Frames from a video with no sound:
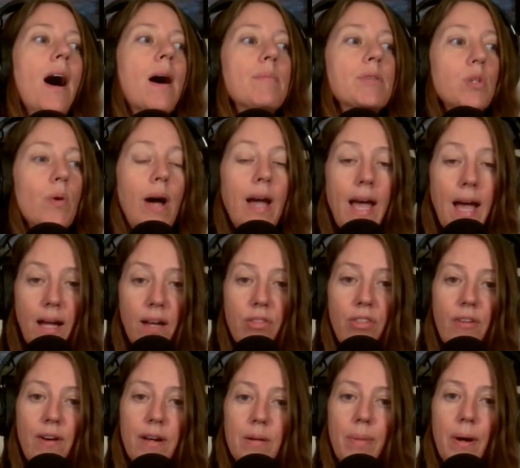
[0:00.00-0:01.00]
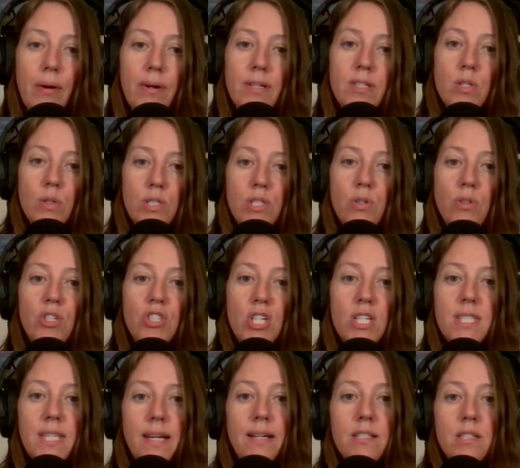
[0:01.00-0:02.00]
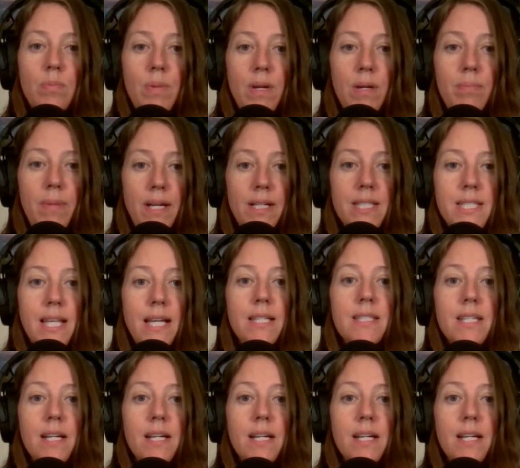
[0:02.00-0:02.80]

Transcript: So I had thought about it. So as soon as she said it to me, it made sense.